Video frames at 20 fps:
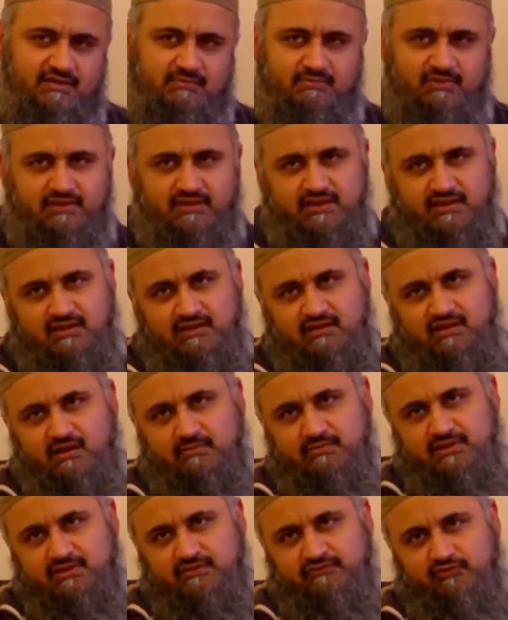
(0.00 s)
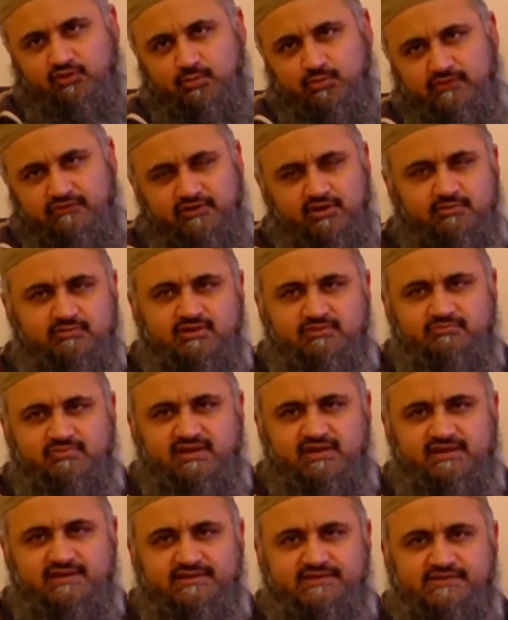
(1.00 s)
but they can come in the form of human
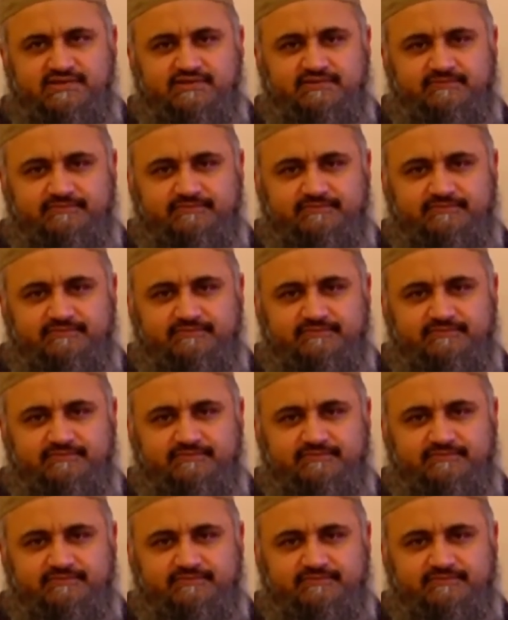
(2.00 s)
beings.